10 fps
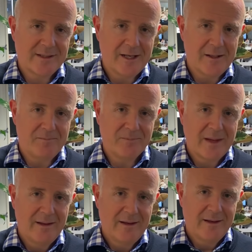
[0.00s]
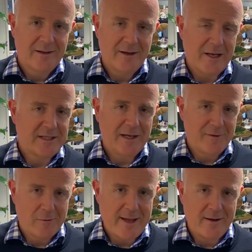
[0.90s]
I don't take it for
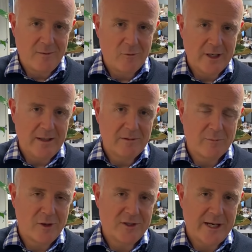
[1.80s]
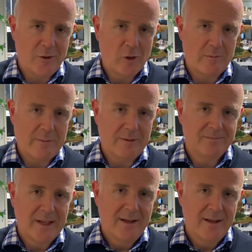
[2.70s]
granted and really appreciate your commitment.